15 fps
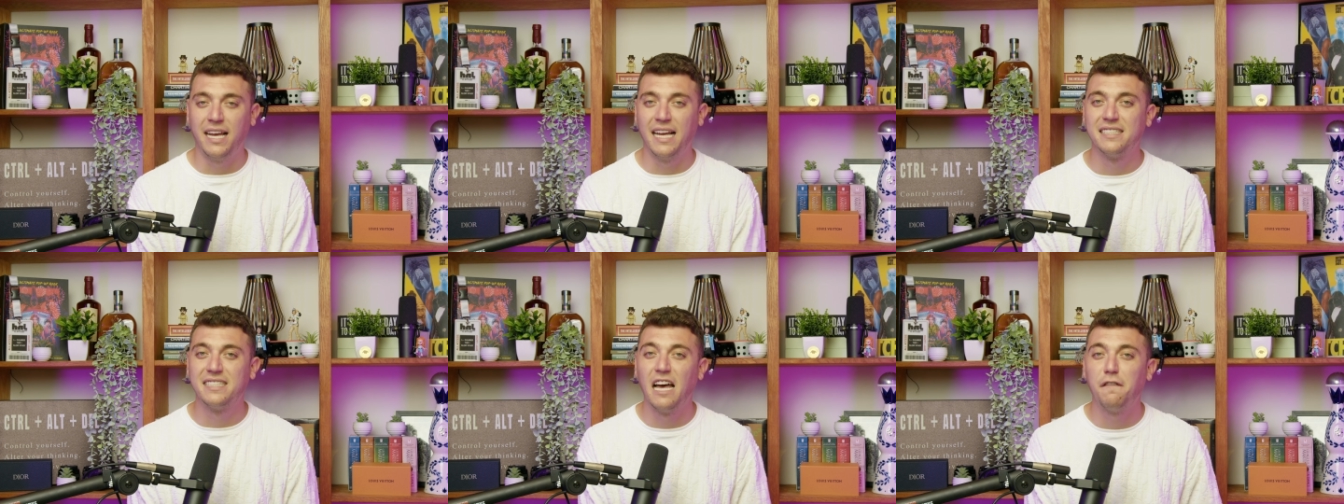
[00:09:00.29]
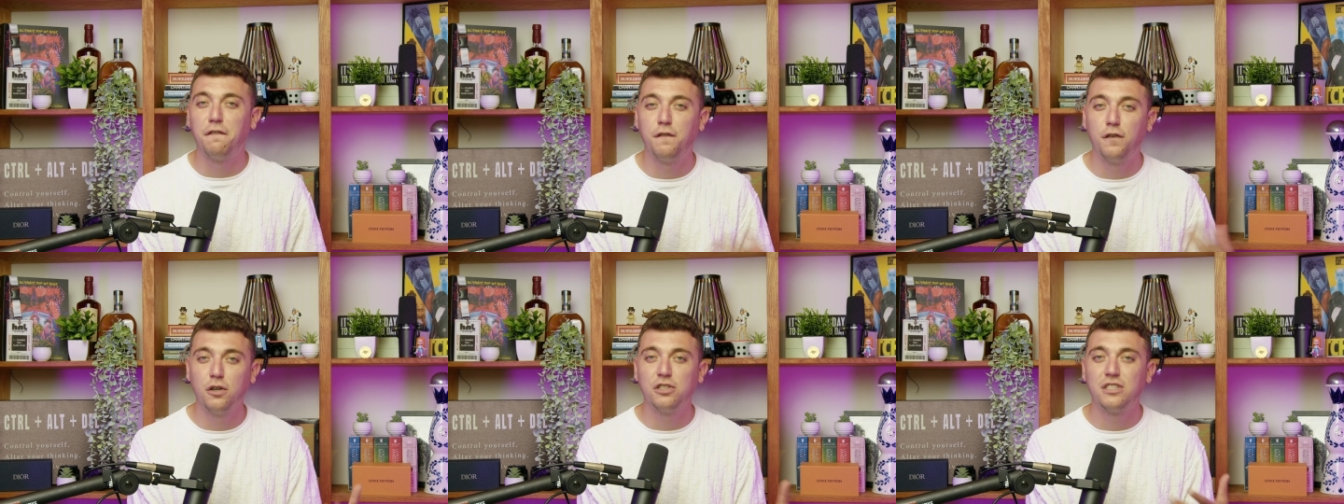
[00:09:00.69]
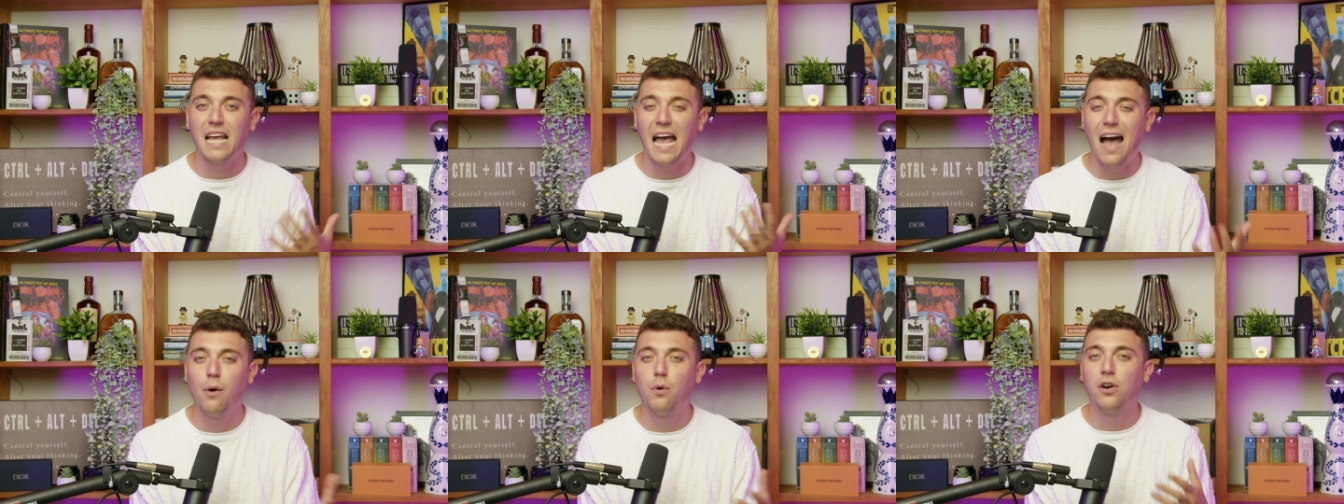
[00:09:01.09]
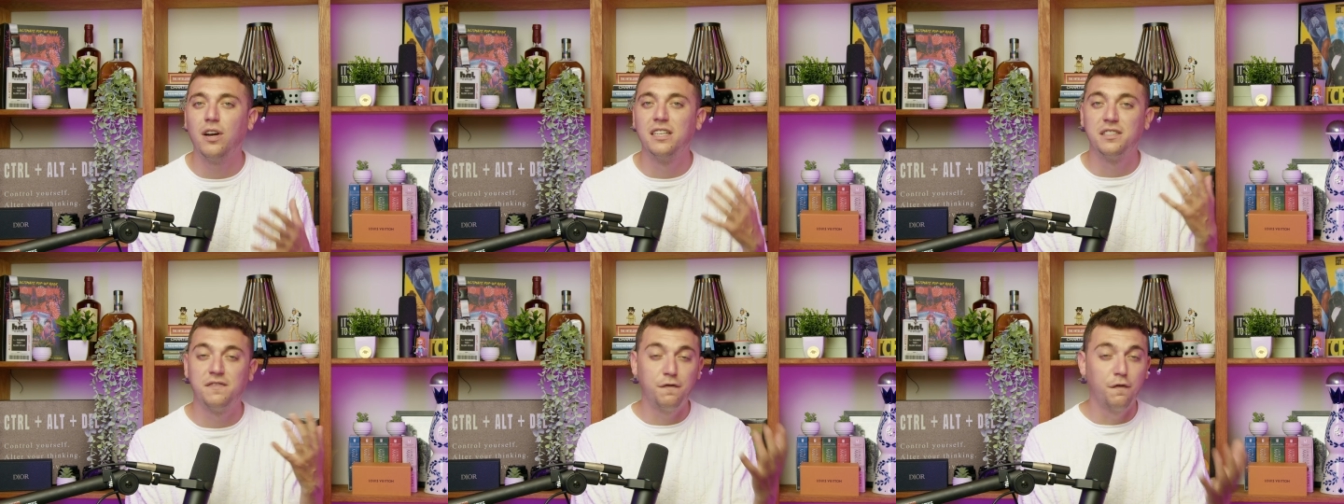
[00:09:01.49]
as that first hour
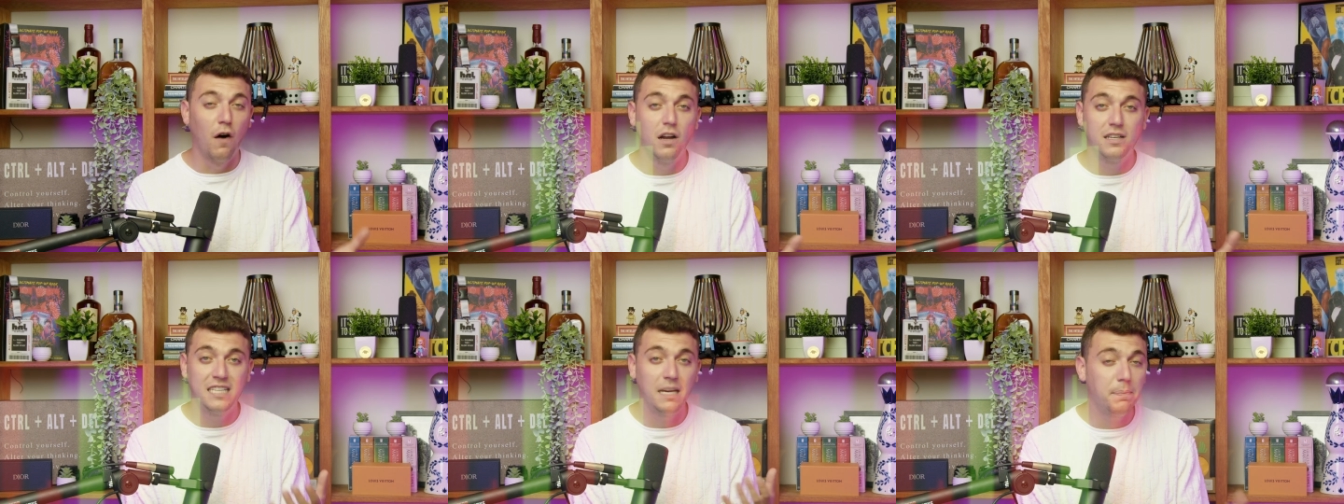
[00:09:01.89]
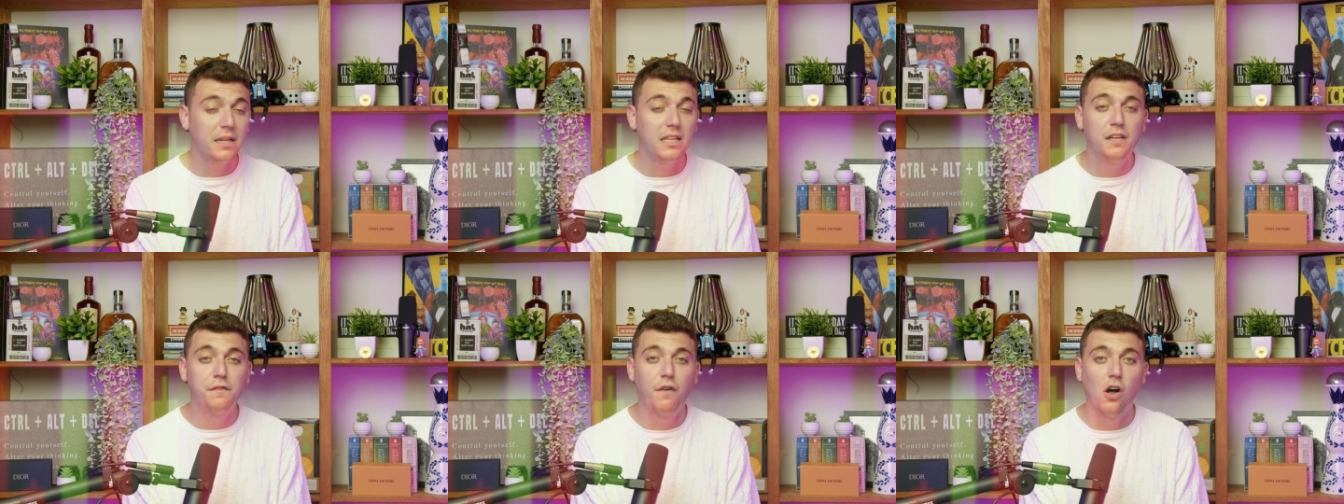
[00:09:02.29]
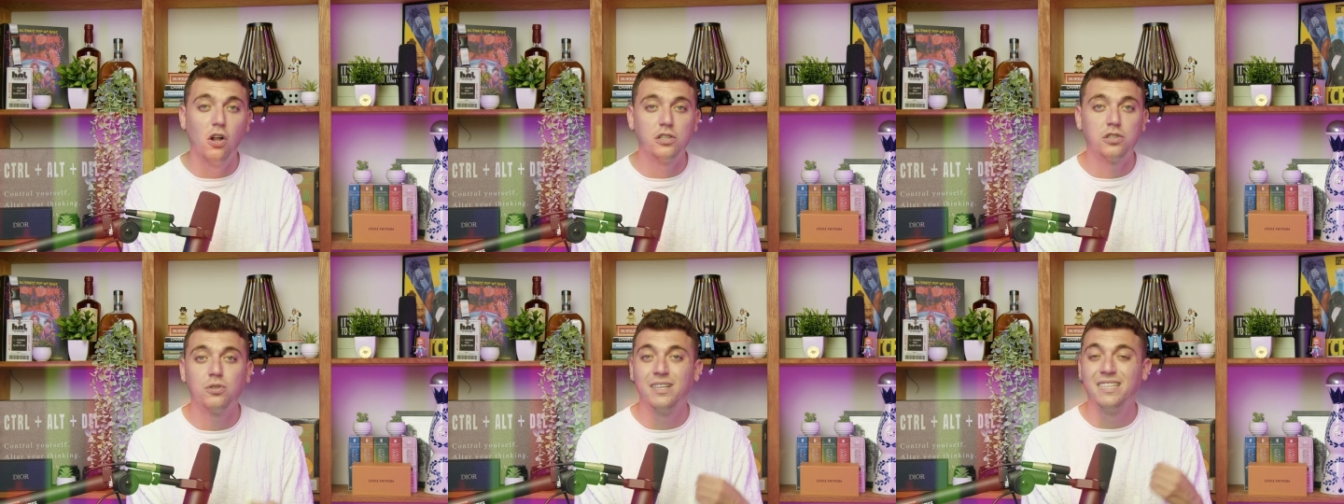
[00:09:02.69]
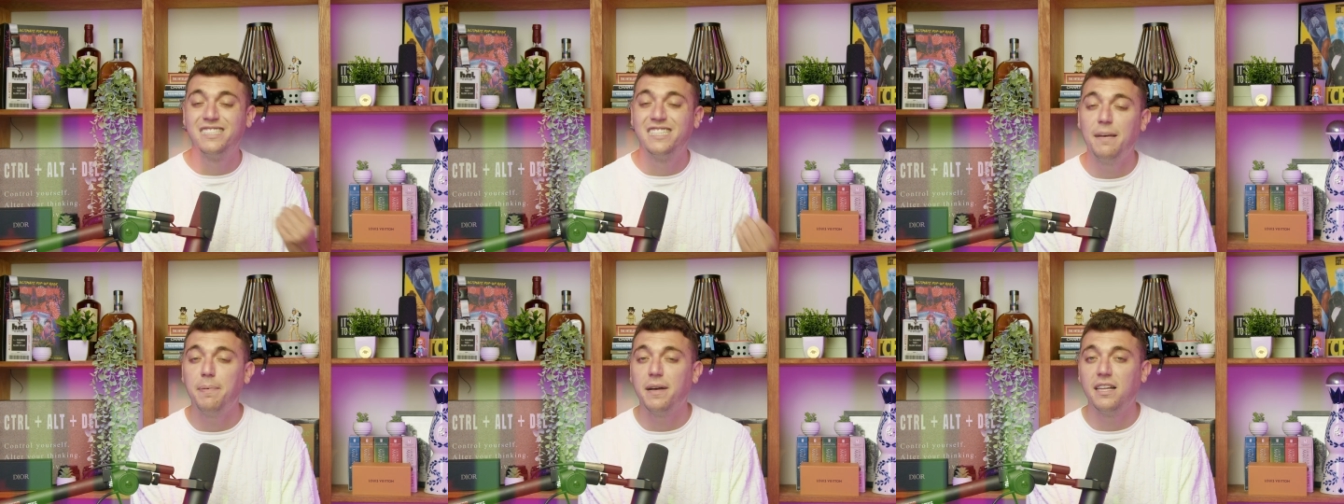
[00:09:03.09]
is typically volatile and
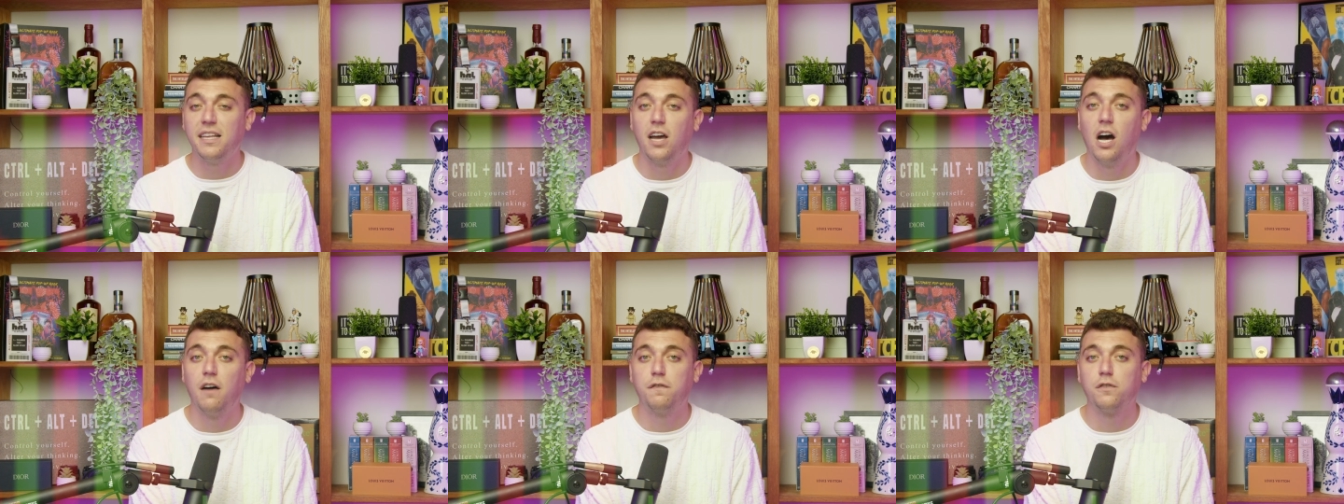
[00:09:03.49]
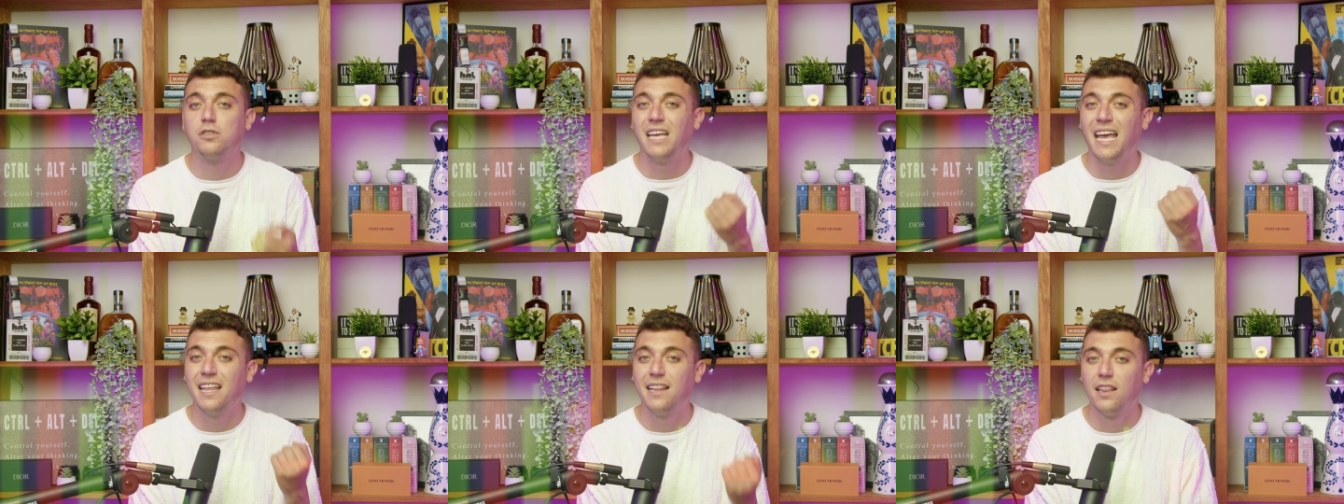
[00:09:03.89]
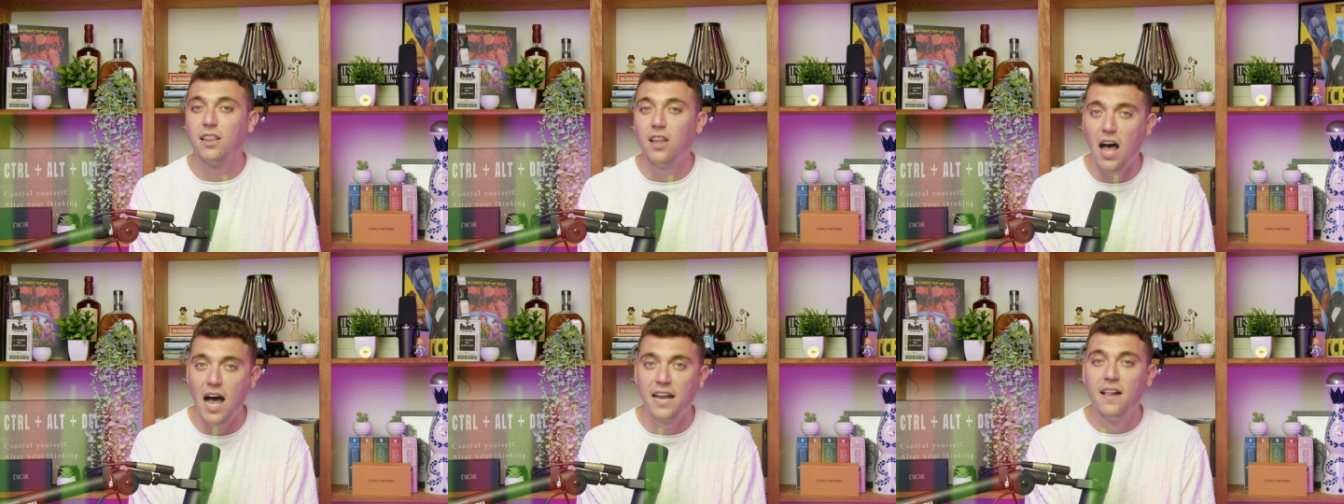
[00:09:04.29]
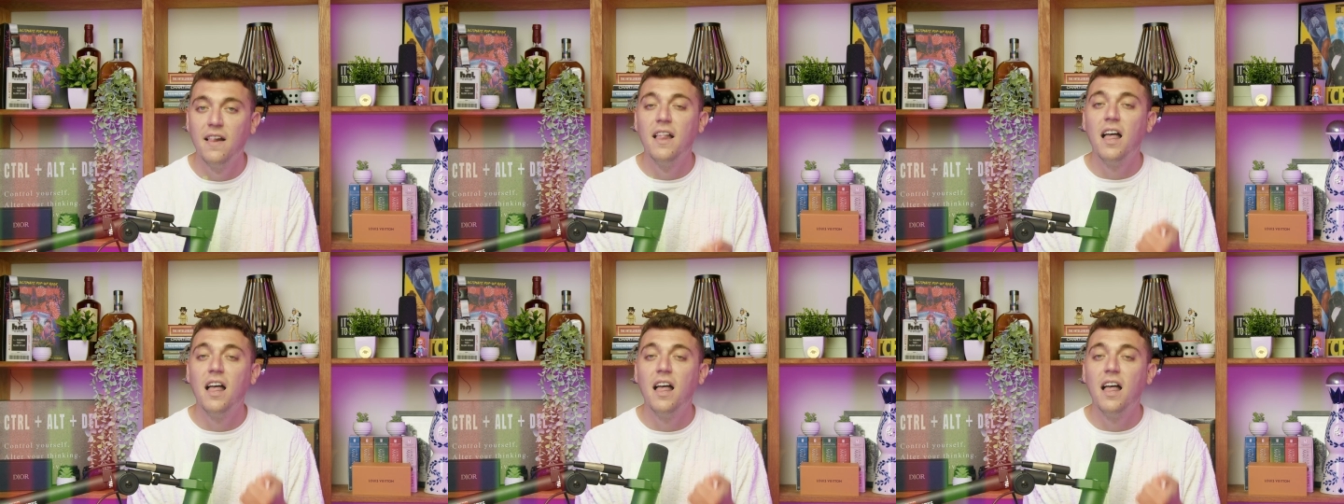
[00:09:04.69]
typically offers a lot